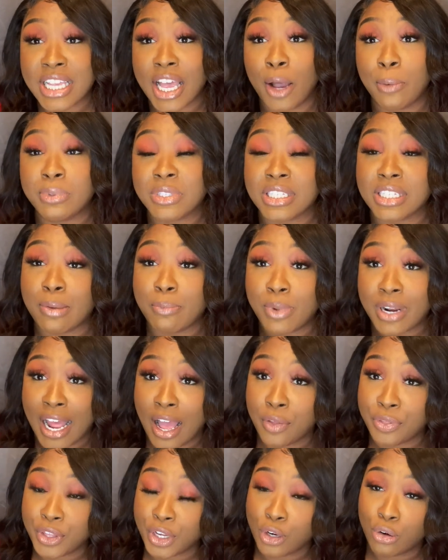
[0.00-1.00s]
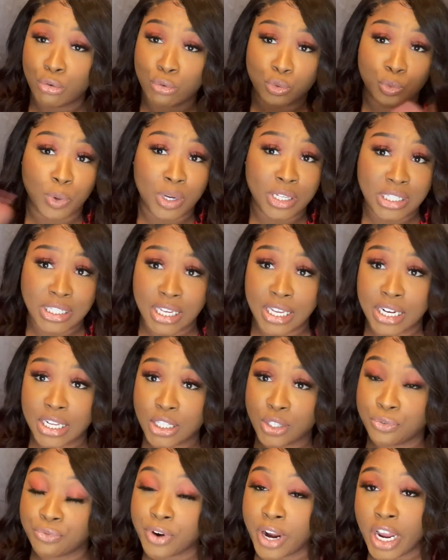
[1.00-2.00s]
helped someone out there who wants to get
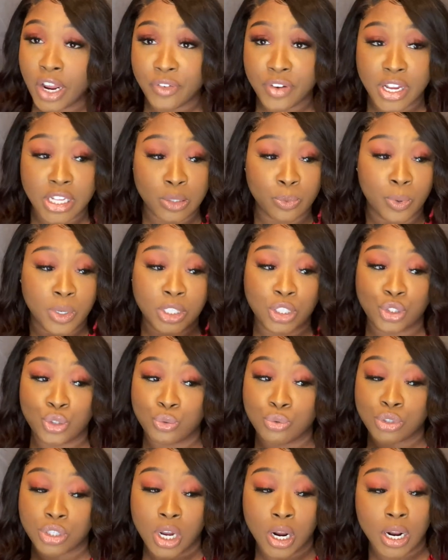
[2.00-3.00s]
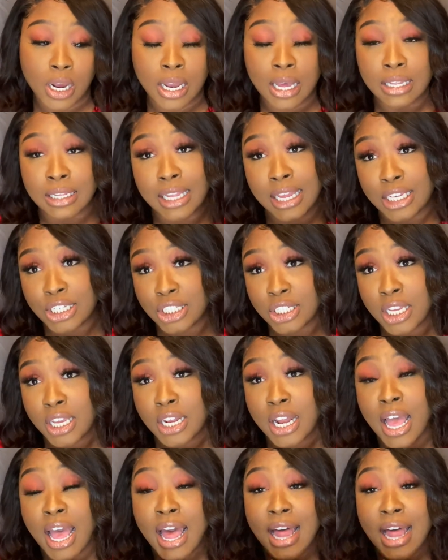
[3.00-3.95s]
into fragrance, wants to start a collection.